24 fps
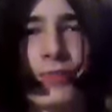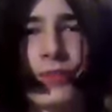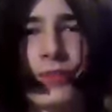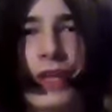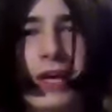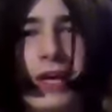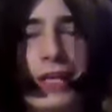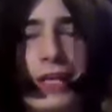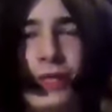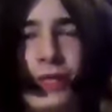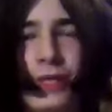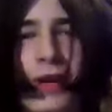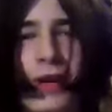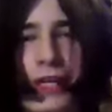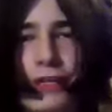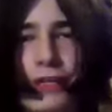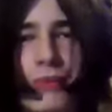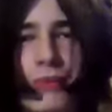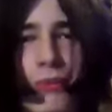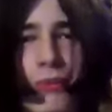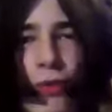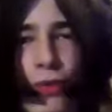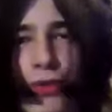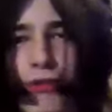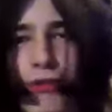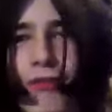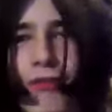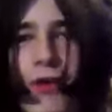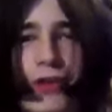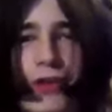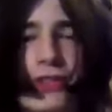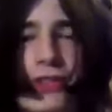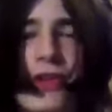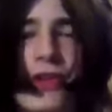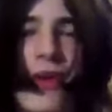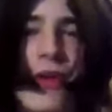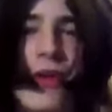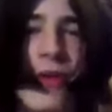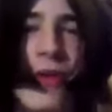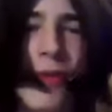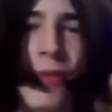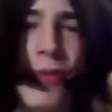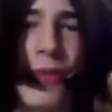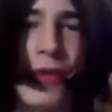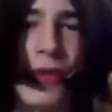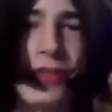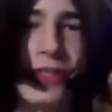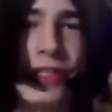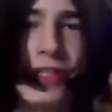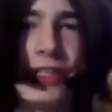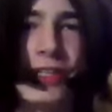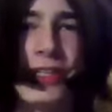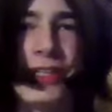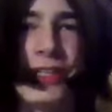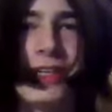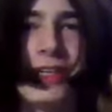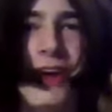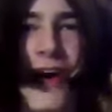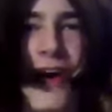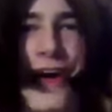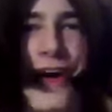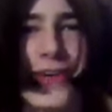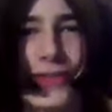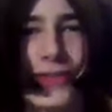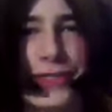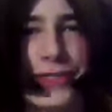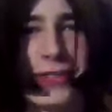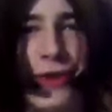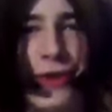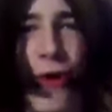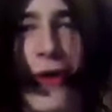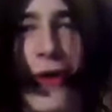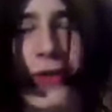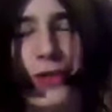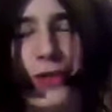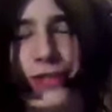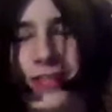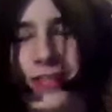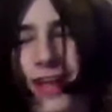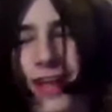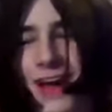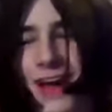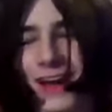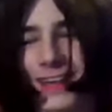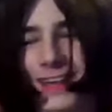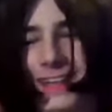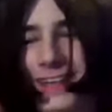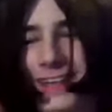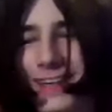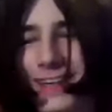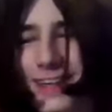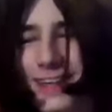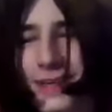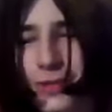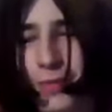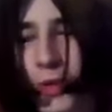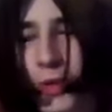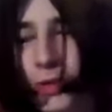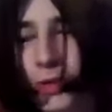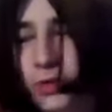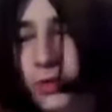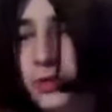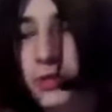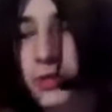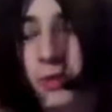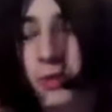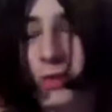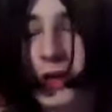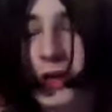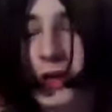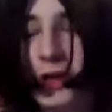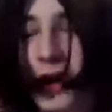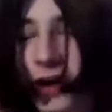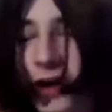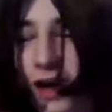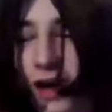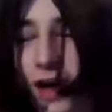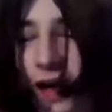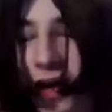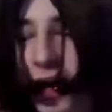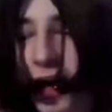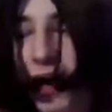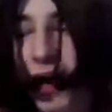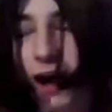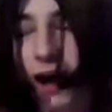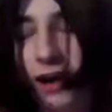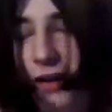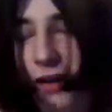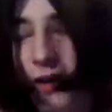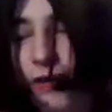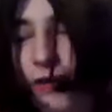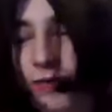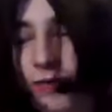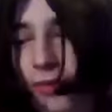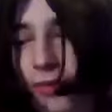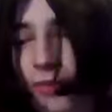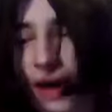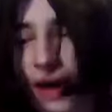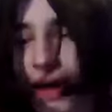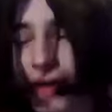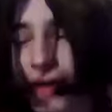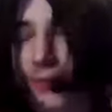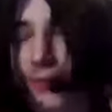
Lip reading: Explain to me what the fuck's going on with my CD. I actually don't understand. I spoke to some guy and I never paid